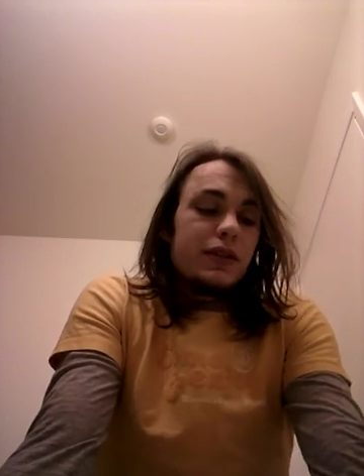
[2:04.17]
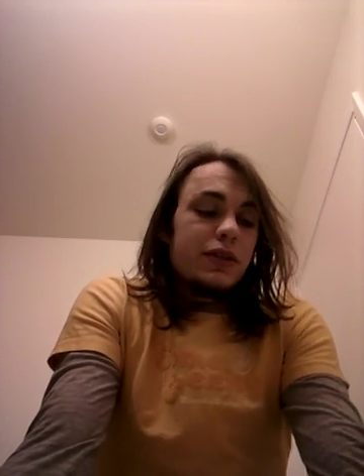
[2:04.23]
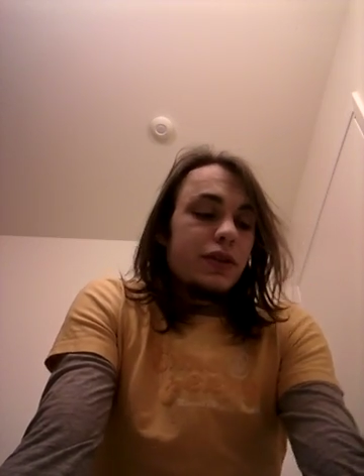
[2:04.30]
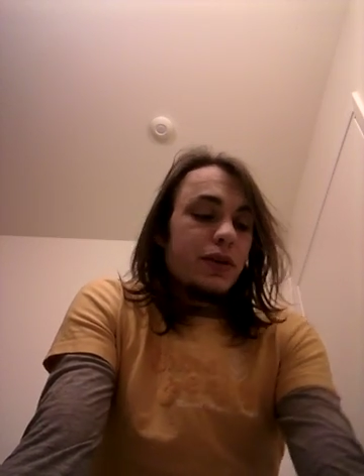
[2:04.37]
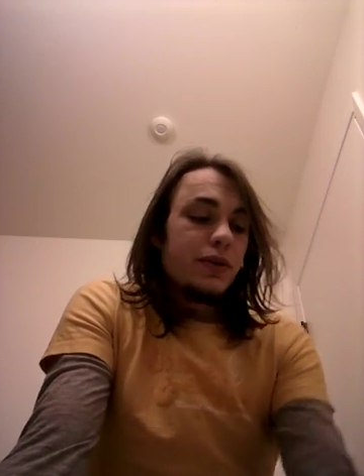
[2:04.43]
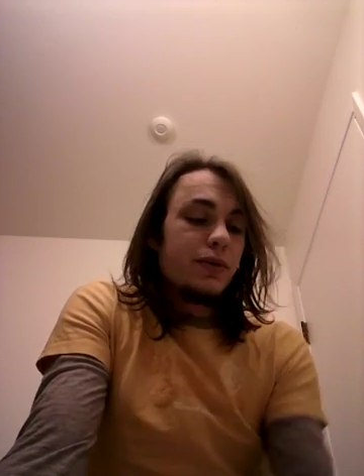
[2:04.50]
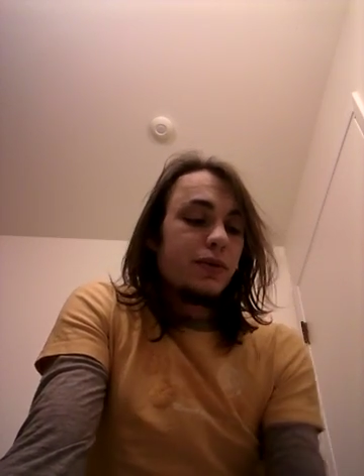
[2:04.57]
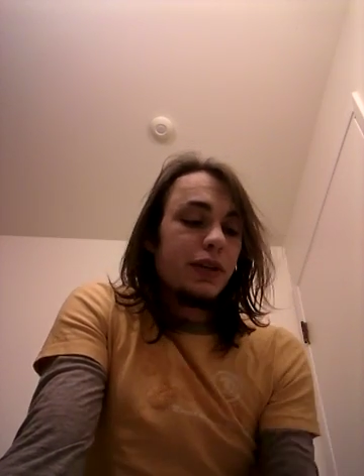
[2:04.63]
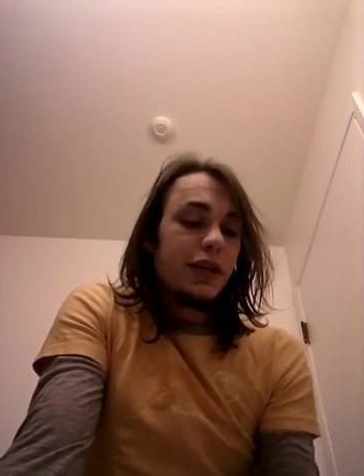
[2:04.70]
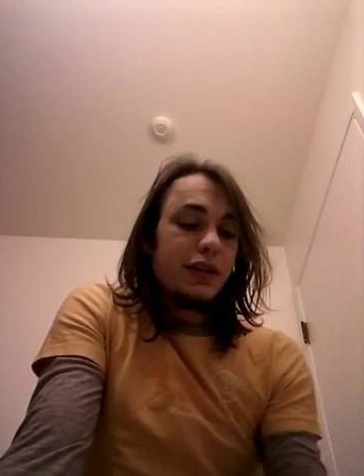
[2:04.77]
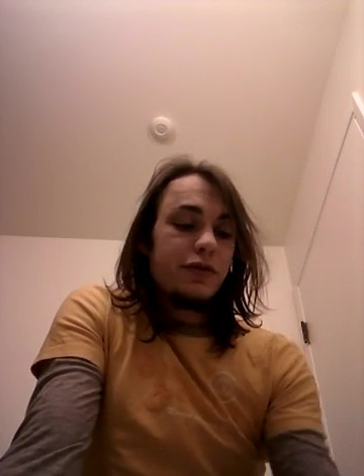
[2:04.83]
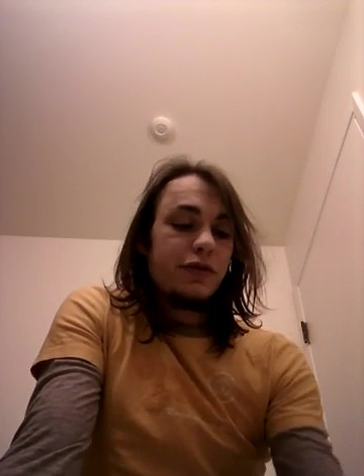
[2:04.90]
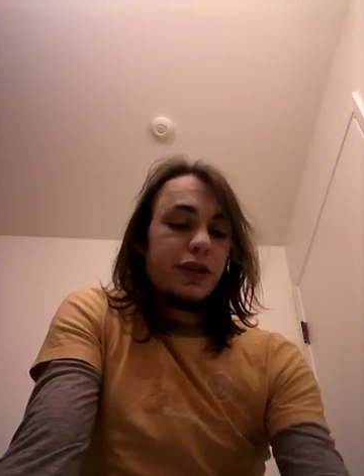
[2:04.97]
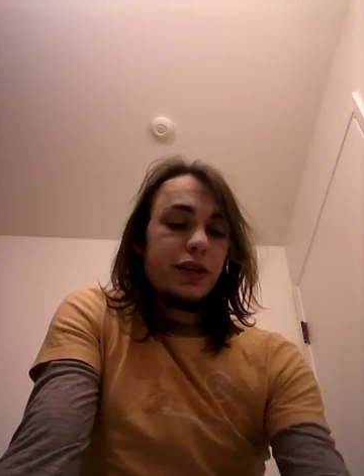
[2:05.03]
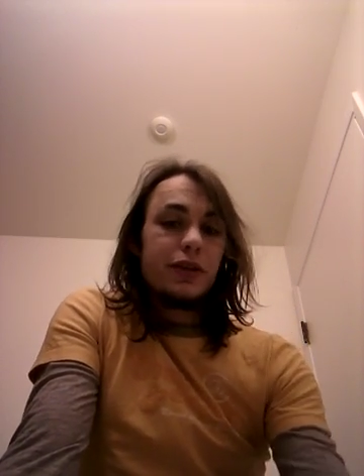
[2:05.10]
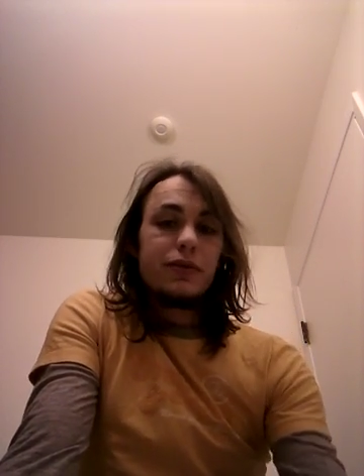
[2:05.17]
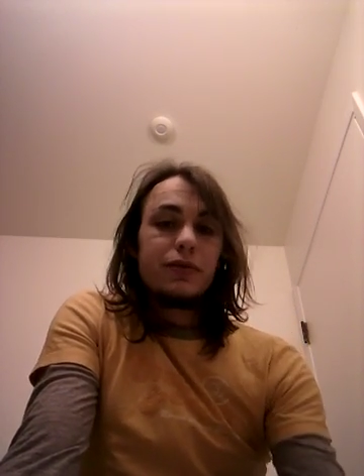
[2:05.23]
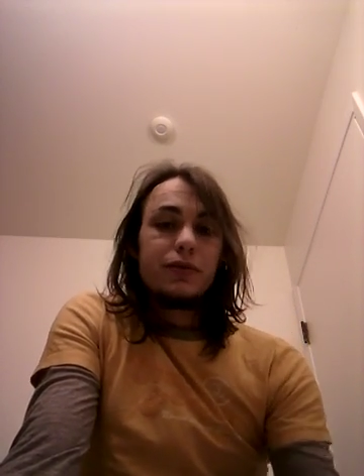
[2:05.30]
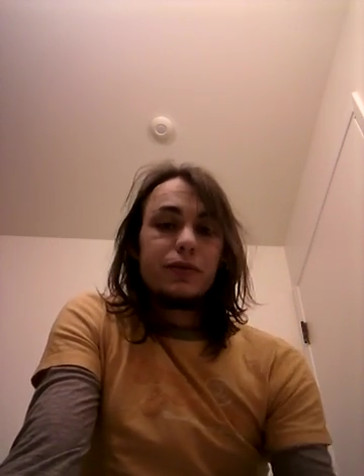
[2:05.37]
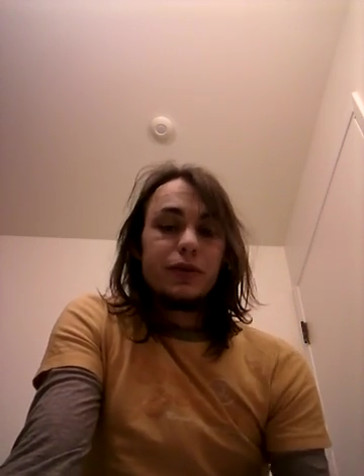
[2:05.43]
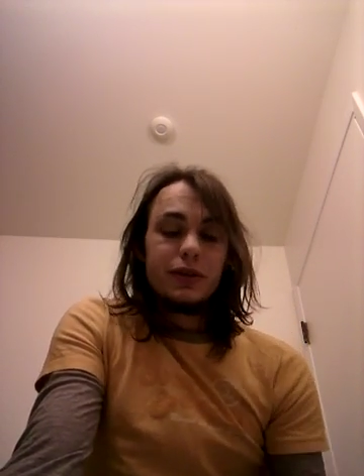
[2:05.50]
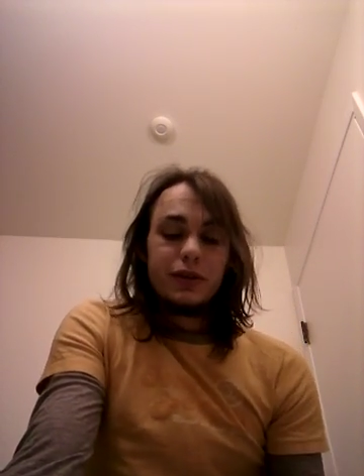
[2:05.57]
So last video
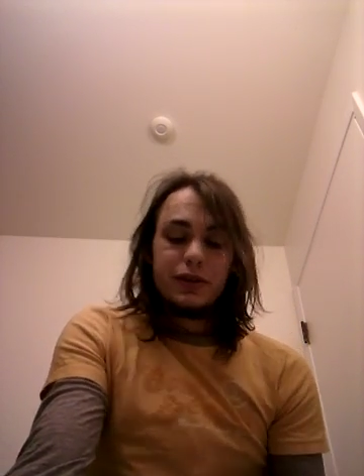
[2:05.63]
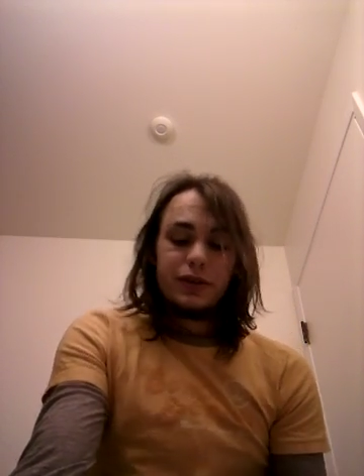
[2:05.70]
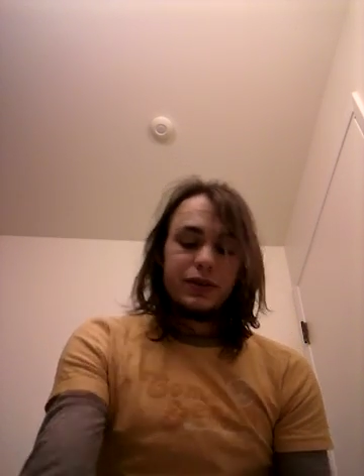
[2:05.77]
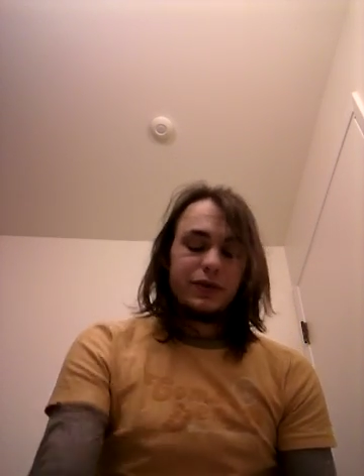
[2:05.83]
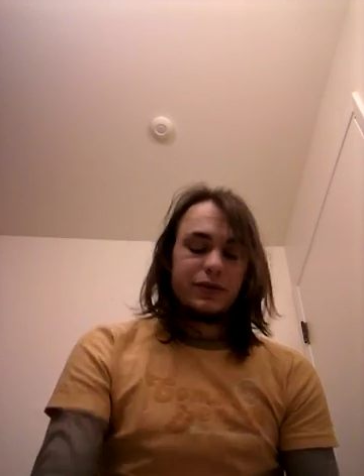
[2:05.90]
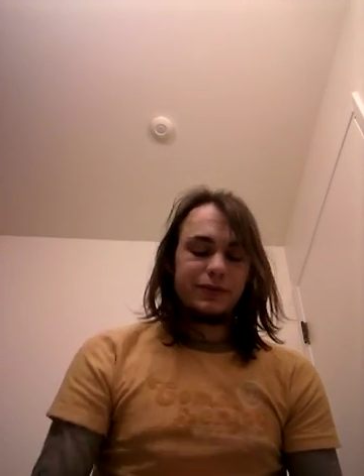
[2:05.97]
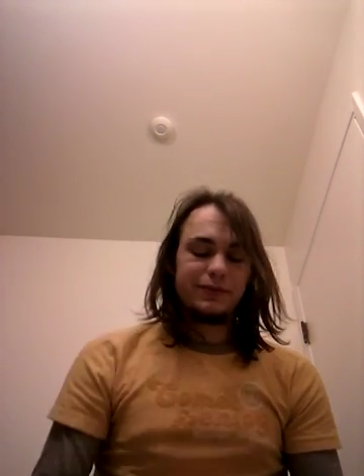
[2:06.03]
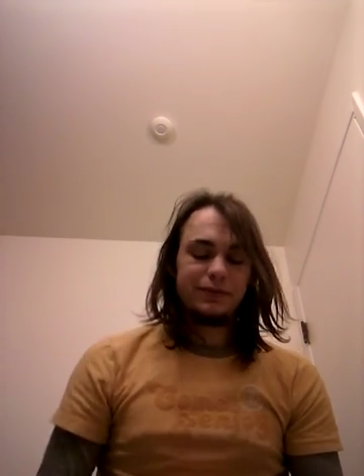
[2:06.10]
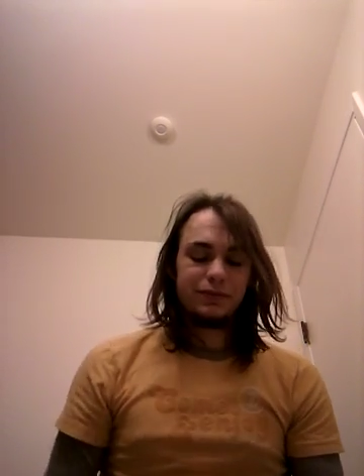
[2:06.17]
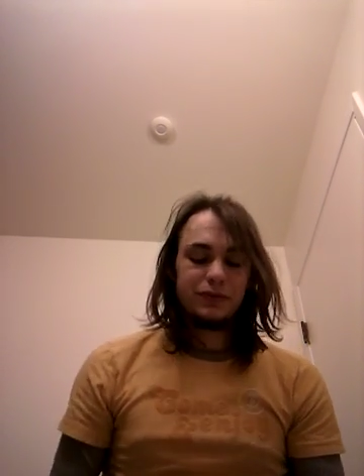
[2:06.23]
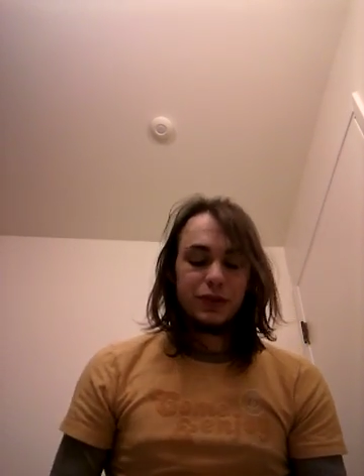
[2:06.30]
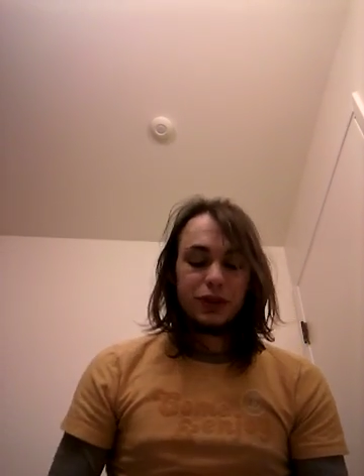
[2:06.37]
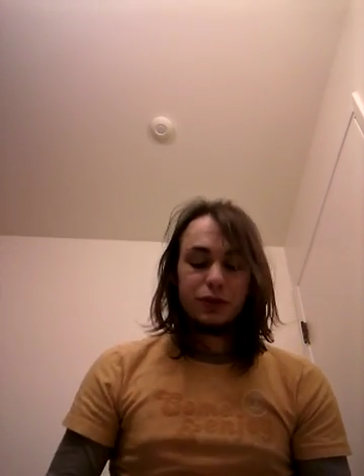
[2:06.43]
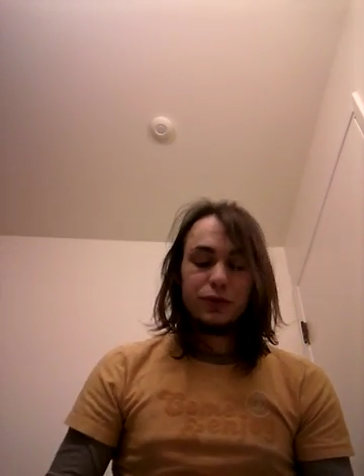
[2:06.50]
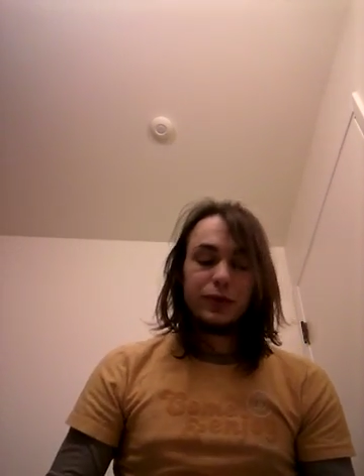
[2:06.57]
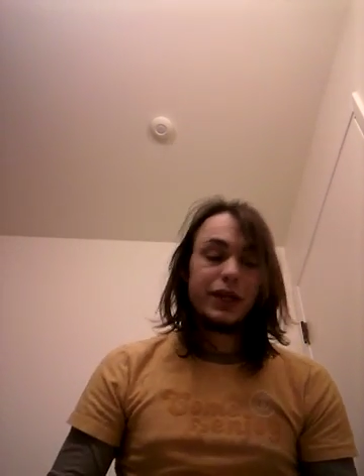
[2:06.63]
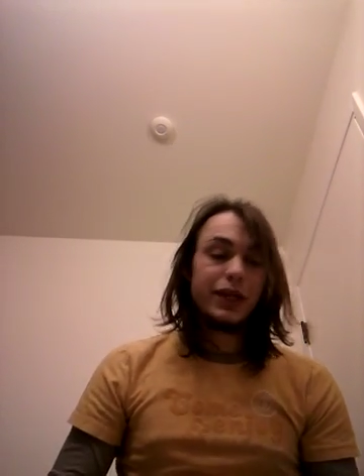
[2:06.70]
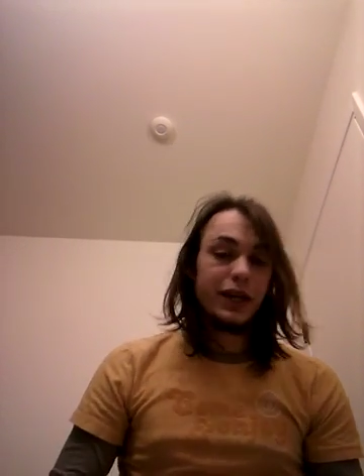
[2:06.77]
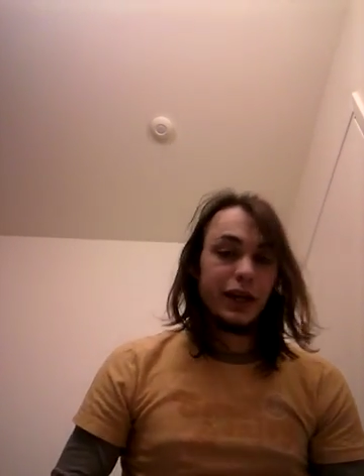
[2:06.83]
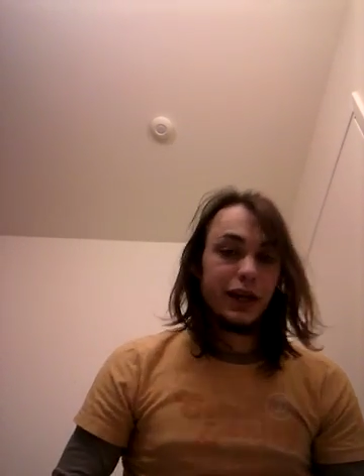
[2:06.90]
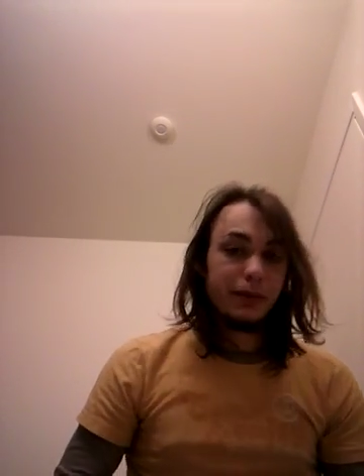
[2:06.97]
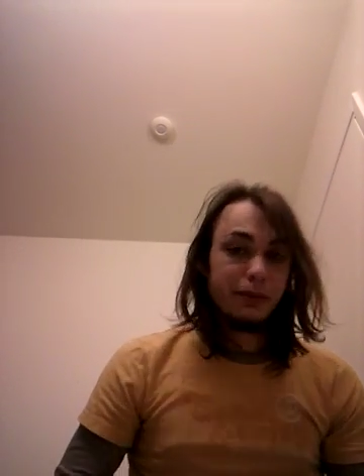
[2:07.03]
was, to
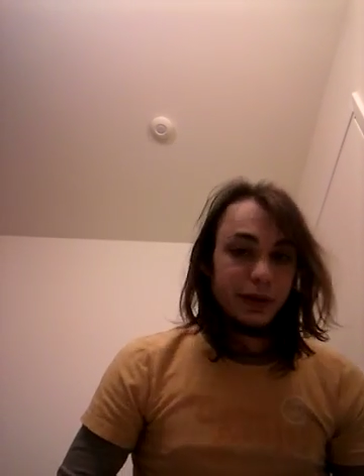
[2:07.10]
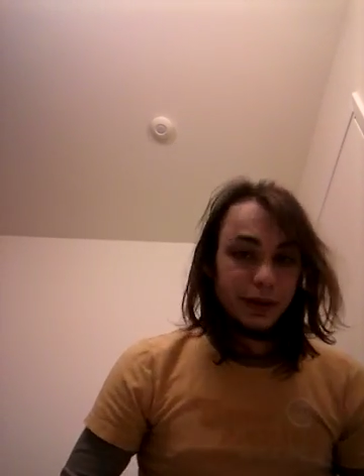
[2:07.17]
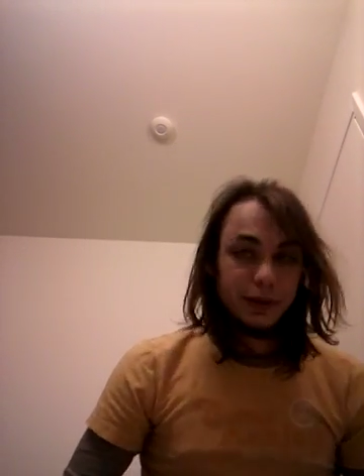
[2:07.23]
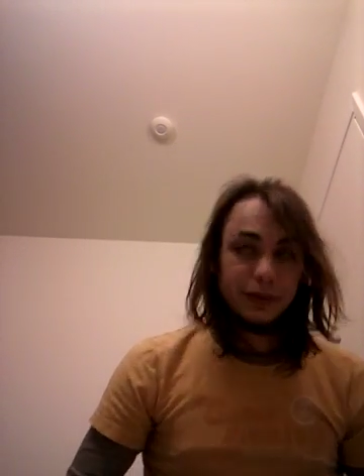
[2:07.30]
recap,